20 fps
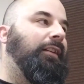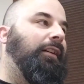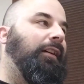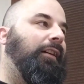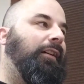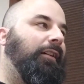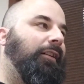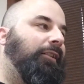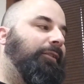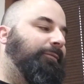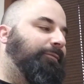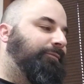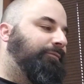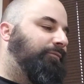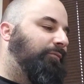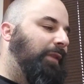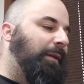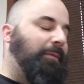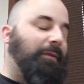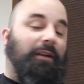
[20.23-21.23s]
Um,
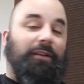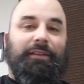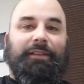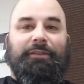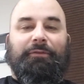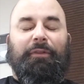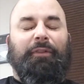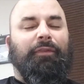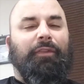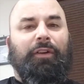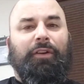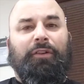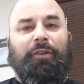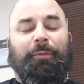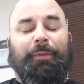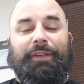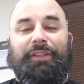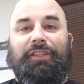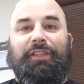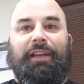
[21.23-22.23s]
maybe I'll just refer to
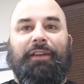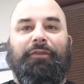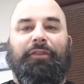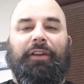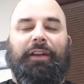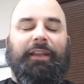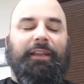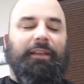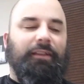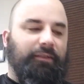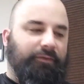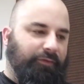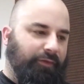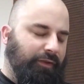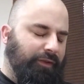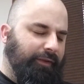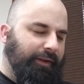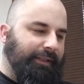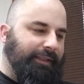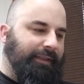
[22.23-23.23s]
him as Geoffrey for
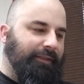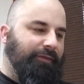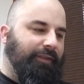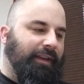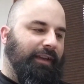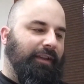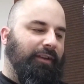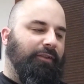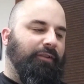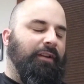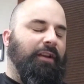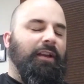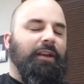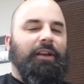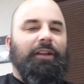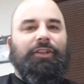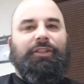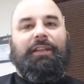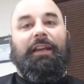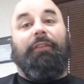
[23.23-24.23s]
the rest of the video.
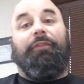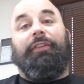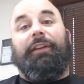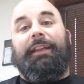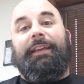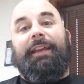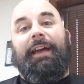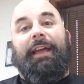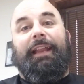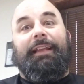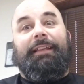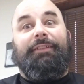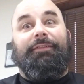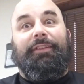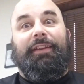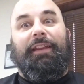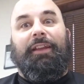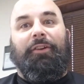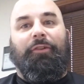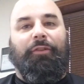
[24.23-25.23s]
Geoffrey got his
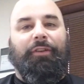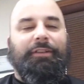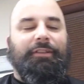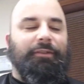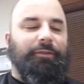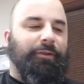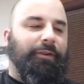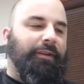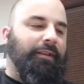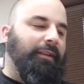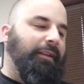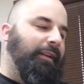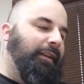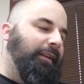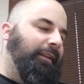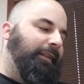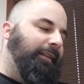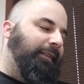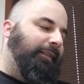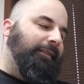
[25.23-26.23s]
video restored,
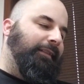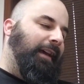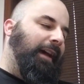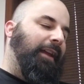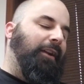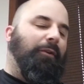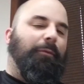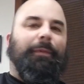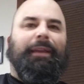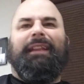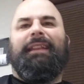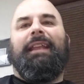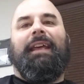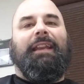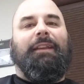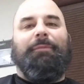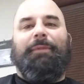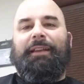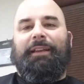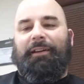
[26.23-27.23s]
and I don't mean
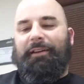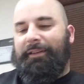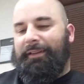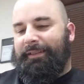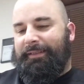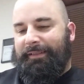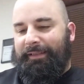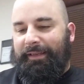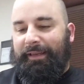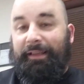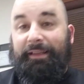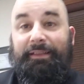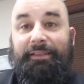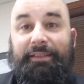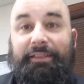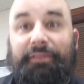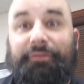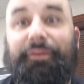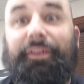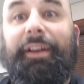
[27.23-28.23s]
that to be condescending. It's
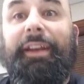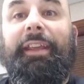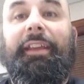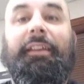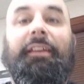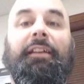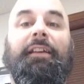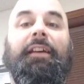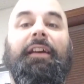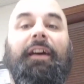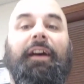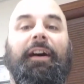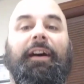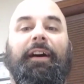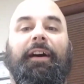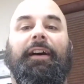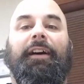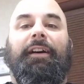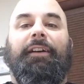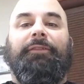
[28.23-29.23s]
just funny.
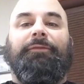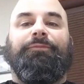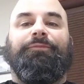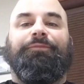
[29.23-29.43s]
Uh,